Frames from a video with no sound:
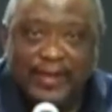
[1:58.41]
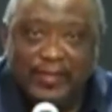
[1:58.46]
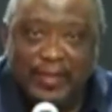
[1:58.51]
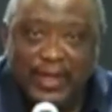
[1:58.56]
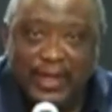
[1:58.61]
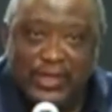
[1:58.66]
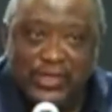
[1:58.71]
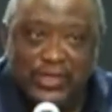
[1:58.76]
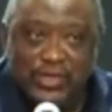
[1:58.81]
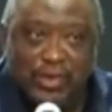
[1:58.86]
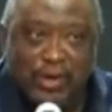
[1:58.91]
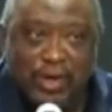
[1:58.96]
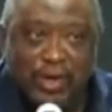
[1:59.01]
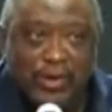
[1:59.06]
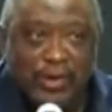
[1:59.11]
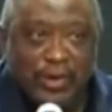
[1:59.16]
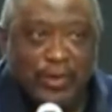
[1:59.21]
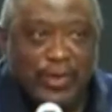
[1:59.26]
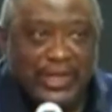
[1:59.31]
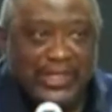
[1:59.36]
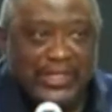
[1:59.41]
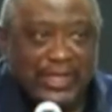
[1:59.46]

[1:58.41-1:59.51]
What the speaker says: made sure we were